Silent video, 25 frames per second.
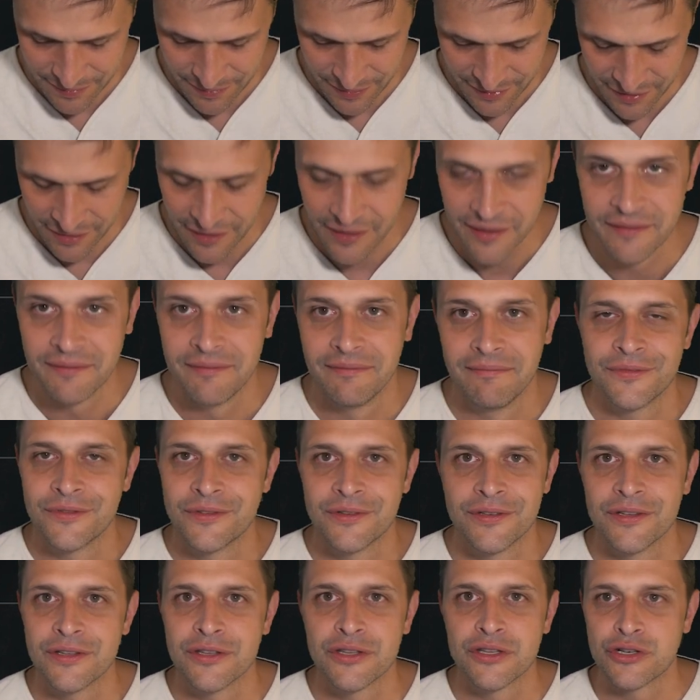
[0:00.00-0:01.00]
but
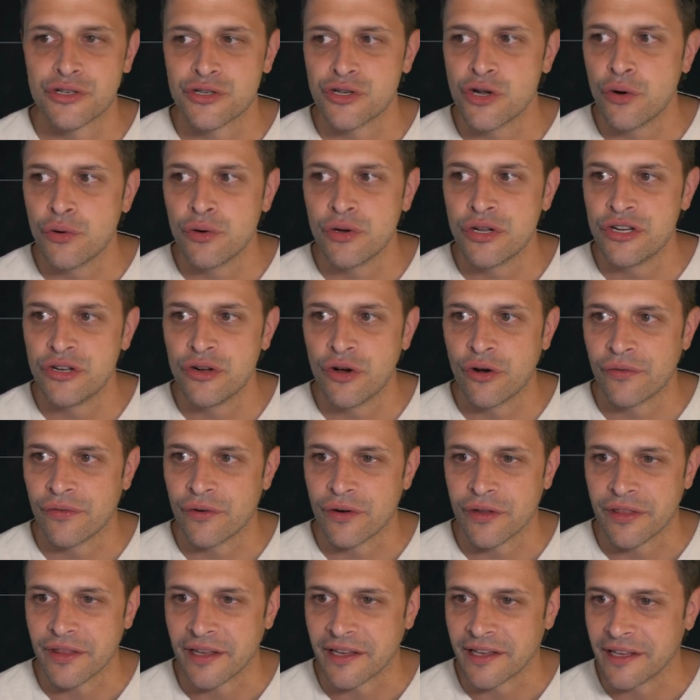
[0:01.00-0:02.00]
there's no need to
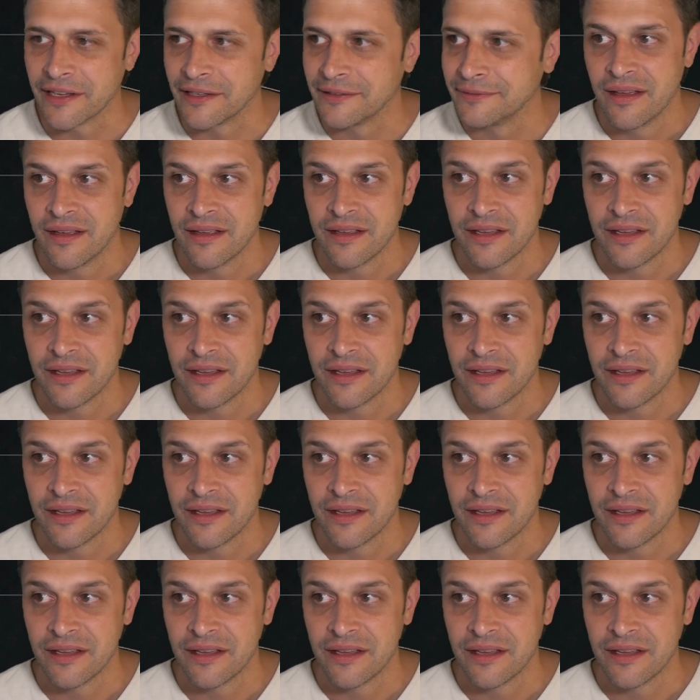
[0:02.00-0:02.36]
overthink it.